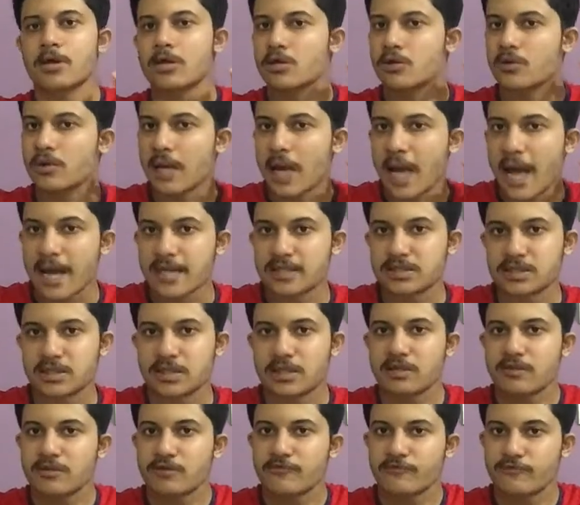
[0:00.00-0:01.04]
you will
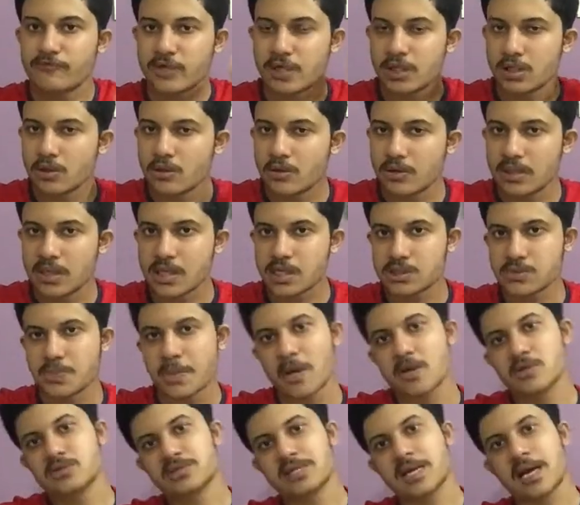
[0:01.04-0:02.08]
actually win over your
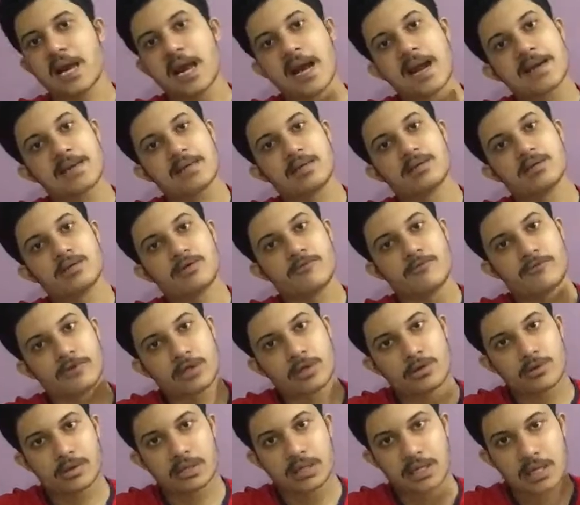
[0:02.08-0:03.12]
spouse and you
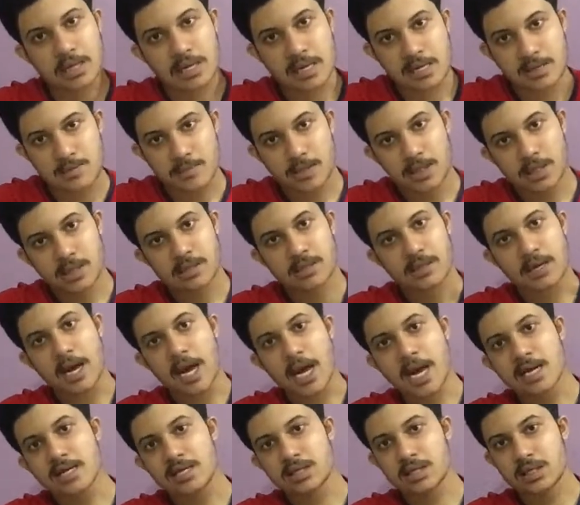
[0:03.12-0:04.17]
win over your enemy,
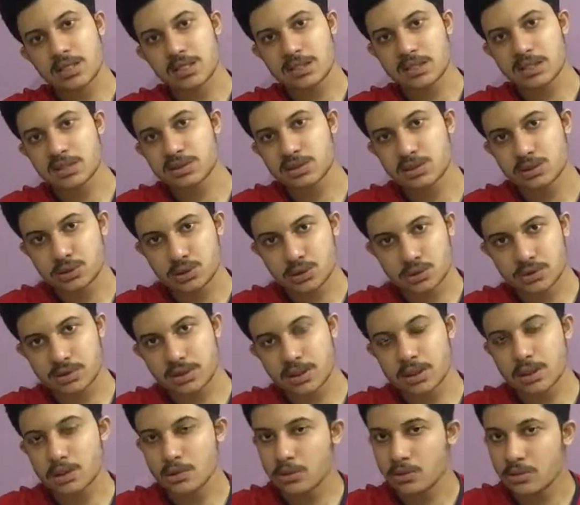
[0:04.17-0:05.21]
and it also shows
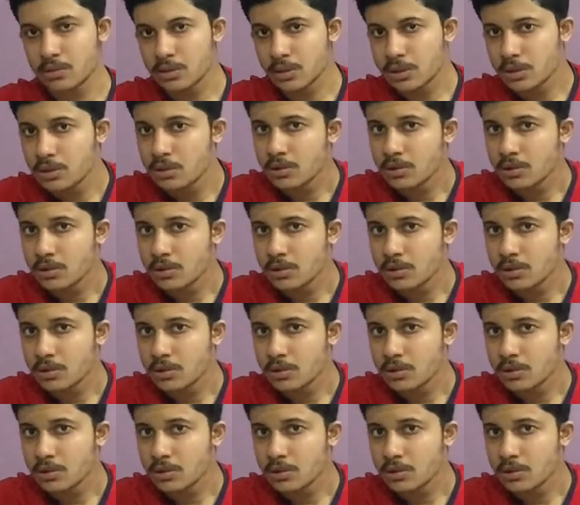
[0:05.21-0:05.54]
that you will